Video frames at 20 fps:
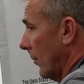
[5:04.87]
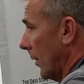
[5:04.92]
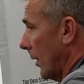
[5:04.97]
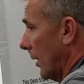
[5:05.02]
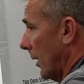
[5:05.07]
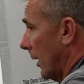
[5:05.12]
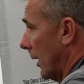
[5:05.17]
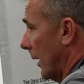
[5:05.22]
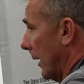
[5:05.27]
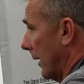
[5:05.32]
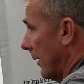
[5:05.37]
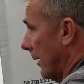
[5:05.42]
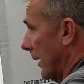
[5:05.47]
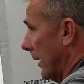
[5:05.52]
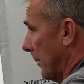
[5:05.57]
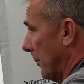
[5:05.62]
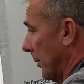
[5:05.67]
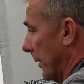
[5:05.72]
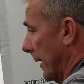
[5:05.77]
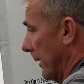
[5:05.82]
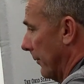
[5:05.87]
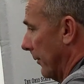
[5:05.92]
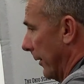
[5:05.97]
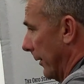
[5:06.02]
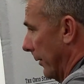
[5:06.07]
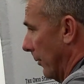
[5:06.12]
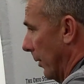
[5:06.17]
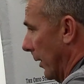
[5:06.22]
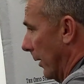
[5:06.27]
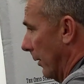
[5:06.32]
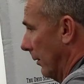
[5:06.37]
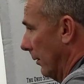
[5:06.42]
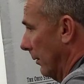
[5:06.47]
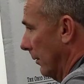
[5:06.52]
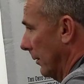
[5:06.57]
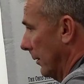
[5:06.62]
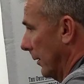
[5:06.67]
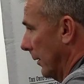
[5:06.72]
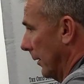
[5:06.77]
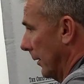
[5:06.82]
Well, I thought he played very well.
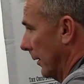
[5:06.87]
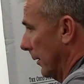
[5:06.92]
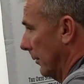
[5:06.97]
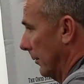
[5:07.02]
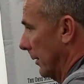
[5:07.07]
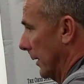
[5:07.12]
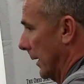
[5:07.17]
You know,